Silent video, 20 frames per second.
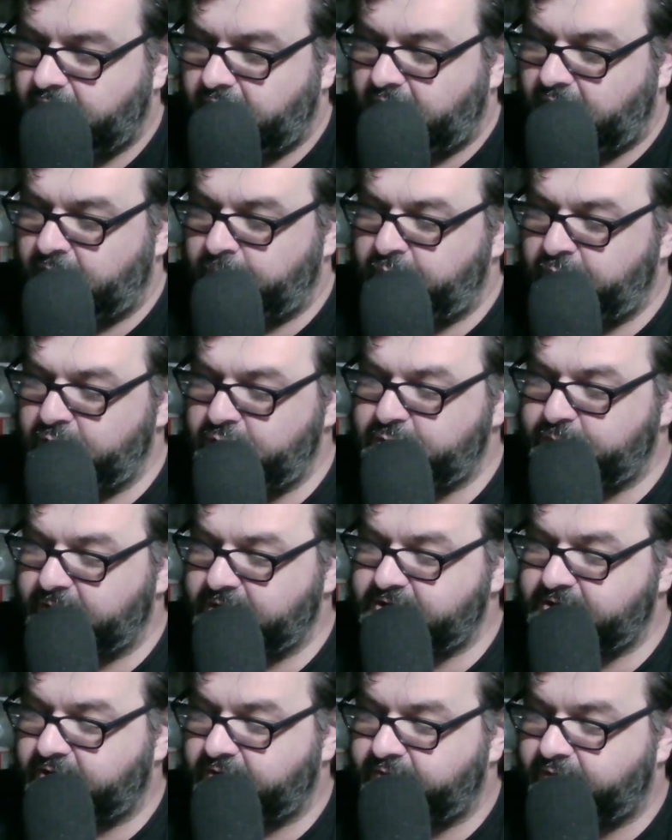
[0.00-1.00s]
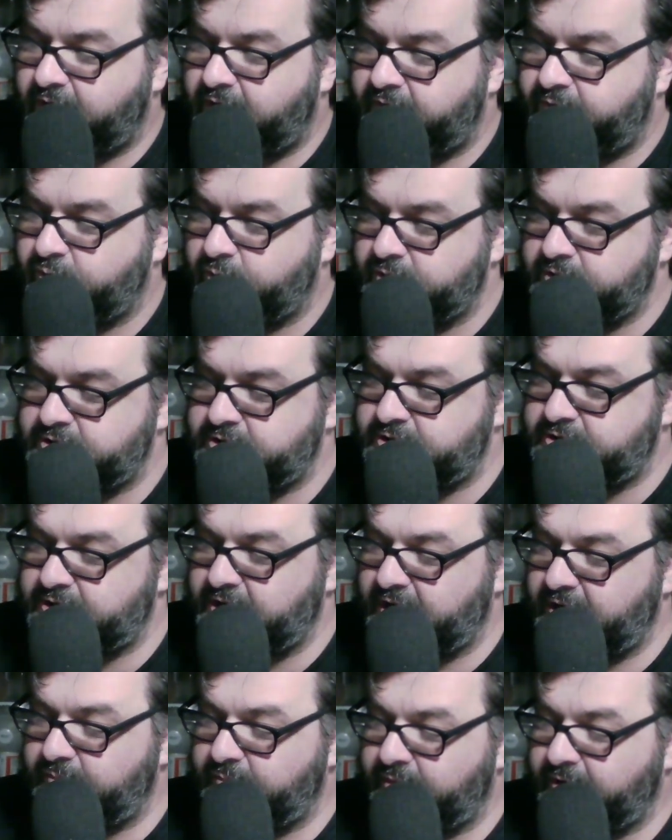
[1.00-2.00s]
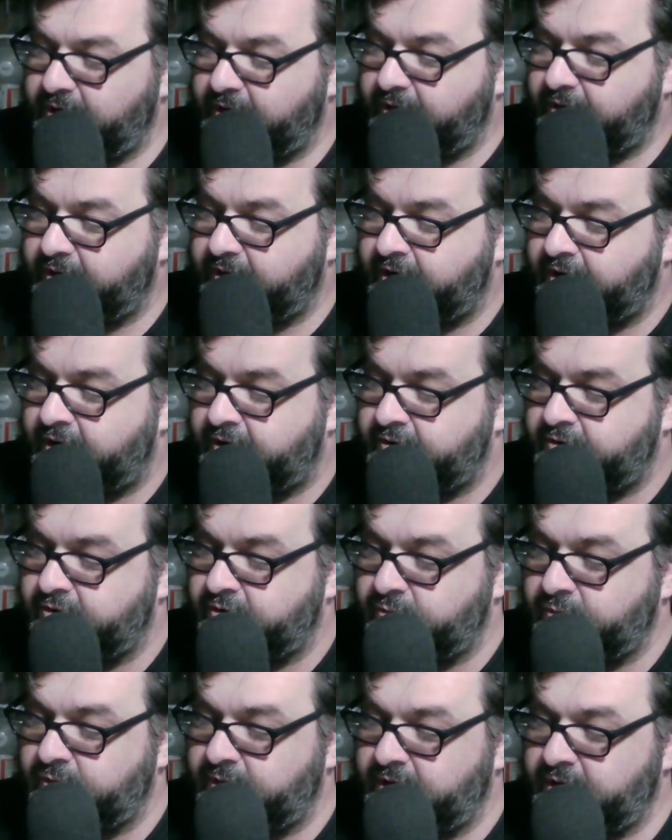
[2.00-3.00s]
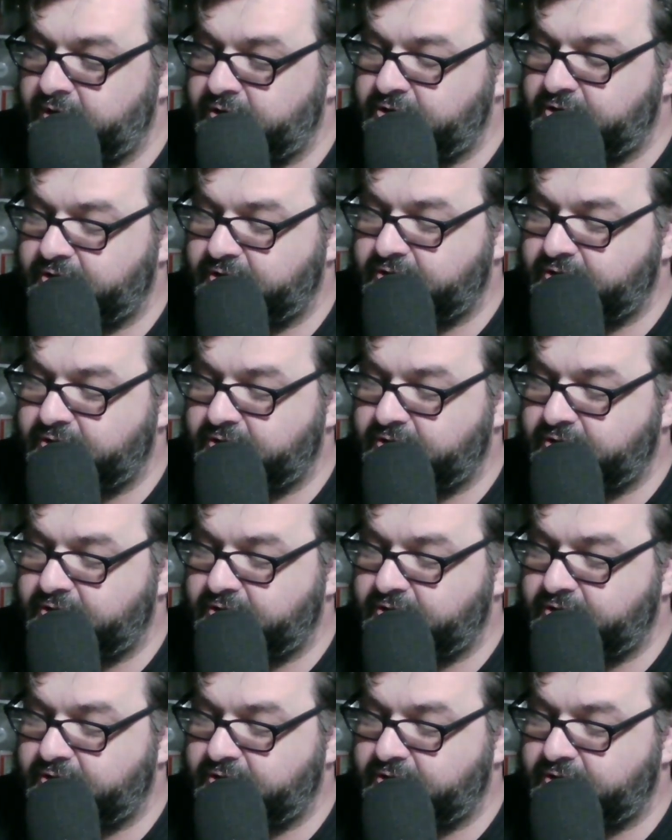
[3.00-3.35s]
I push myself off her and stand beyond her reach.